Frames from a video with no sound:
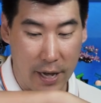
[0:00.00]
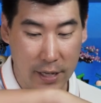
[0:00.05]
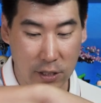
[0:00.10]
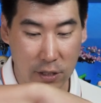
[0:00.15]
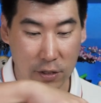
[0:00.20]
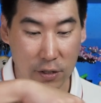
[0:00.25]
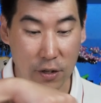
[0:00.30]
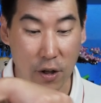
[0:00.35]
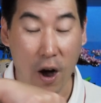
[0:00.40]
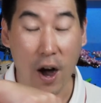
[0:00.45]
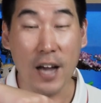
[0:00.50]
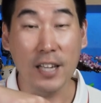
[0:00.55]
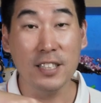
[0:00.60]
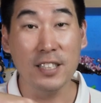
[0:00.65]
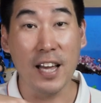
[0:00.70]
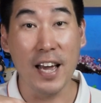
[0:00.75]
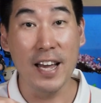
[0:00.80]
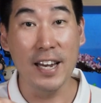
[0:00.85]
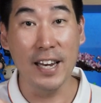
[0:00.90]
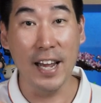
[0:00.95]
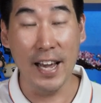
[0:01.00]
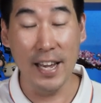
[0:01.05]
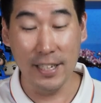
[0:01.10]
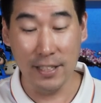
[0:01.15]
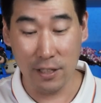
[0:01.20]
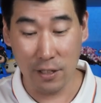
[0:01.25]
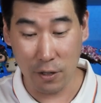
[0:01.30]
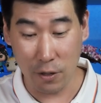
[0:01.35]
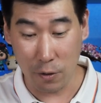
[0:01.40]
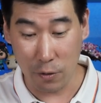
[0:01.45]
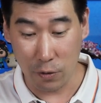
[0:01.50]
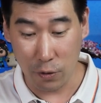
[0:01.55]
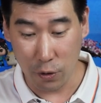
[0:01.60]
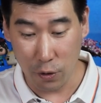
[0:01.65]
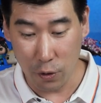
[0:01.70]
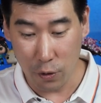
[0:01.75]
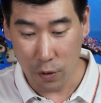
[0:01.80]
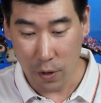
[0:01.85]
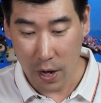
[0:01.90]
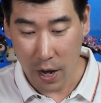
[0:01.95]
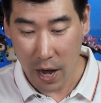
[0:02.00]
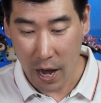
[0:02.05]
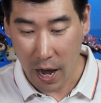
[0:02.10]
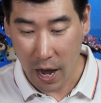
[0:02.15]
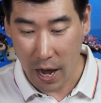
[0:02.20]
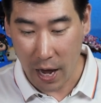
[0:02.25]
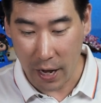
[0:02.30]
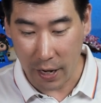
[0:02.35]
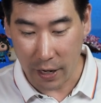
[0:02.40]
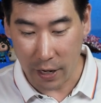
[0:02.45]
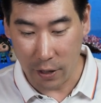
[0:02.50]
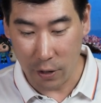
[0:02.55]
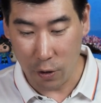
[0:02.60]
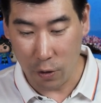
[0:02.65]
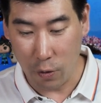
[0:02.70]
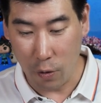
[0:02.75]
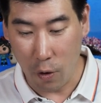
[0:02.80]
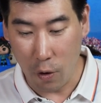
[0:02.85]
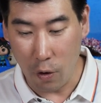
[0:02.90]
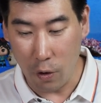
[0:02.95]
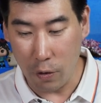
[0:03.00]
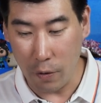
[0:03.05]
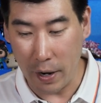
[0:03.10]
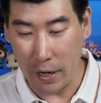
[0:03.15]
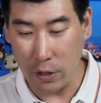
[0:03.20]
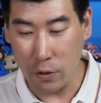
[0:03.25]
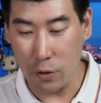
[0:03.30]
that's nice and easy to do, and you can do all the way